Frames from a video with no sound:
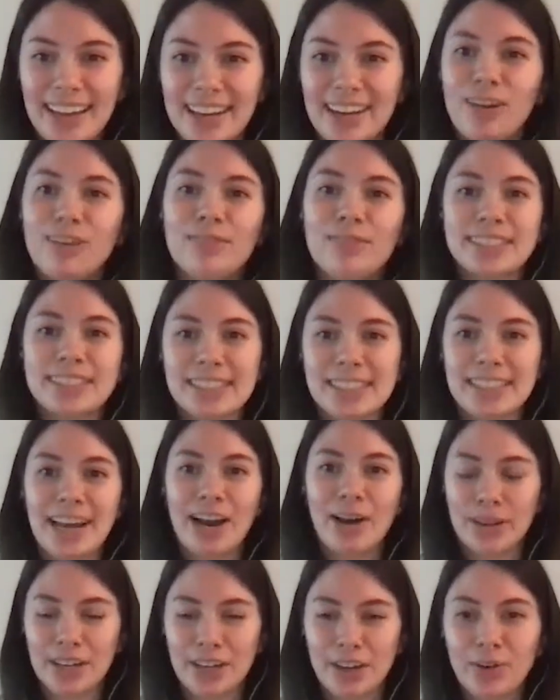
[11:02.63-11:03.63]
And obviously
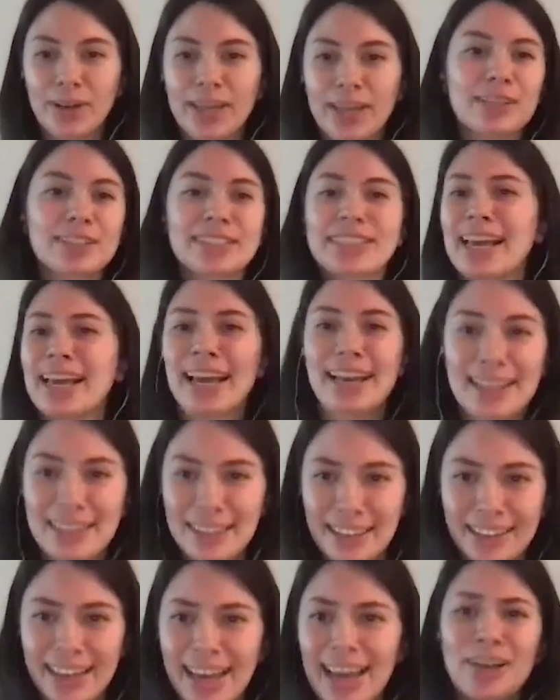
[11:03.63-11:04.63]
now I know it looks like
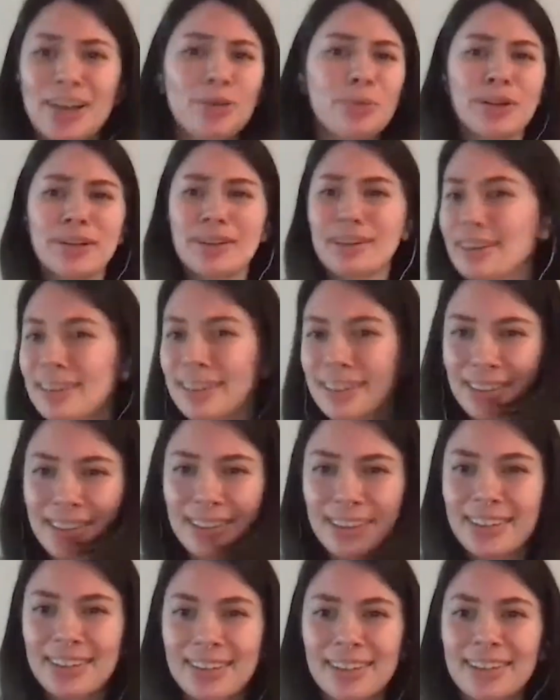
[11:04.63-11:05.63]
anything. Anyone
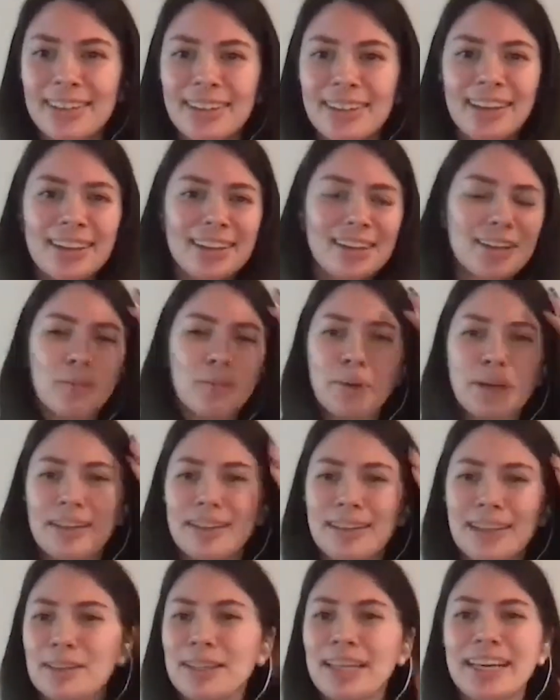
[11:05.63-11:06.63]
could be
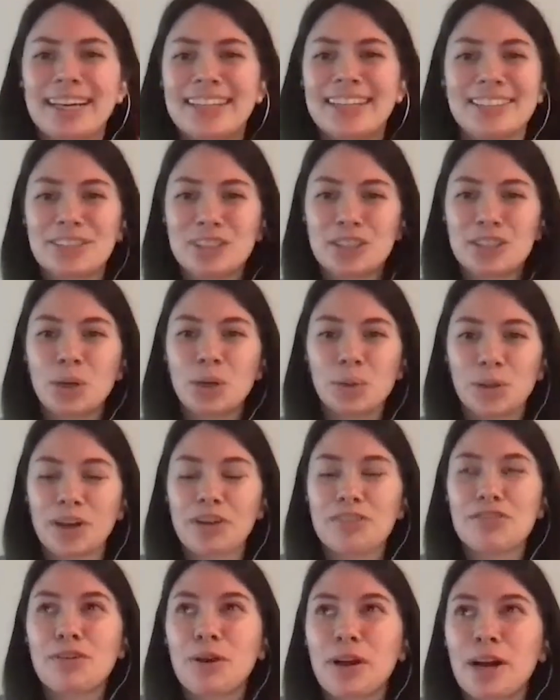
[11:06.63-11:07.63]
like, there's no
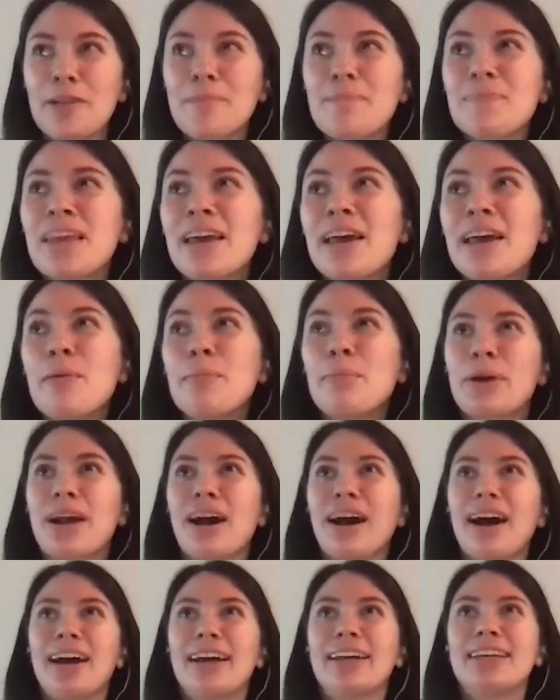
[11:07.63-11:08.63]
look for it. But
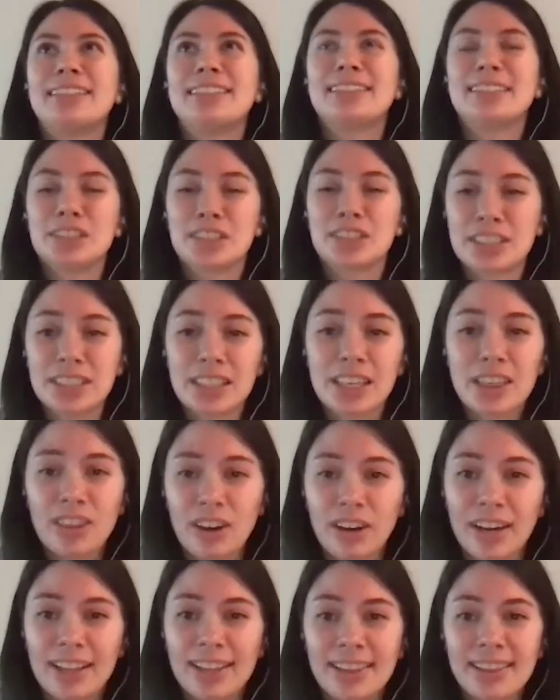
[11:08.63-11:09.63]
I seriously
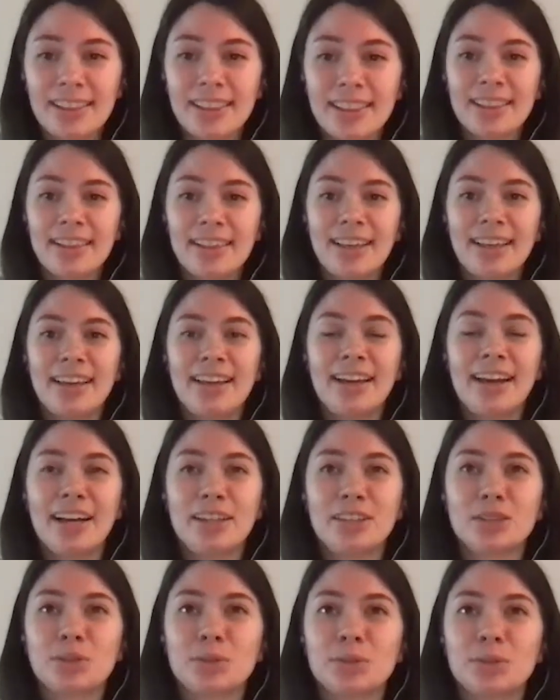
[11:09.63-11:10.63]
thought in high
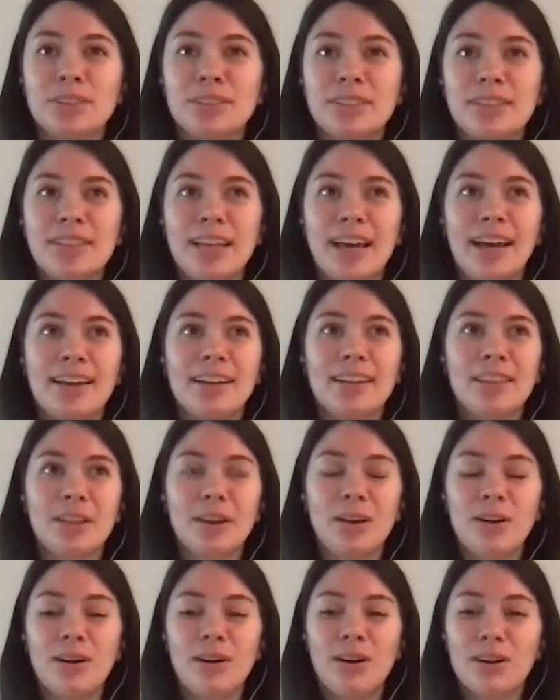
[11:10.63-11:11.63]
school that
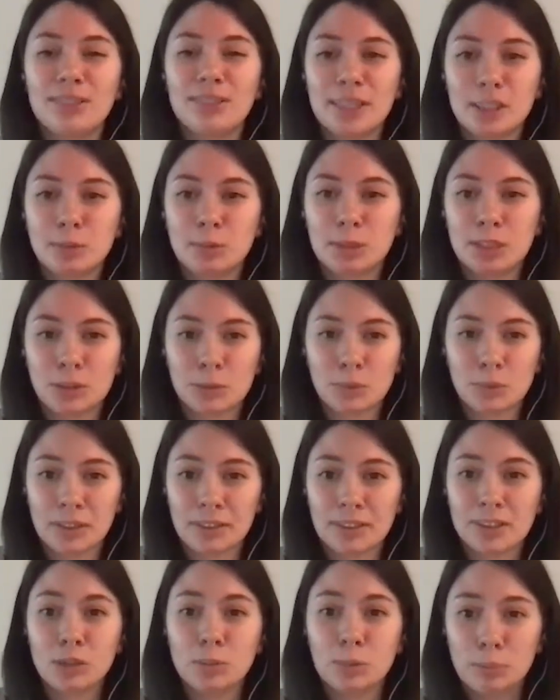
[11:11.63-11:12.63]
all lesbians were
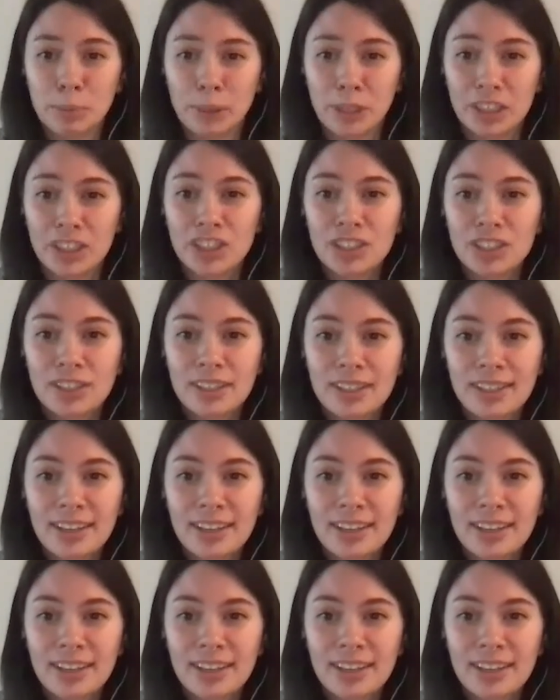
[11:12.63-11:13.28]
super butch.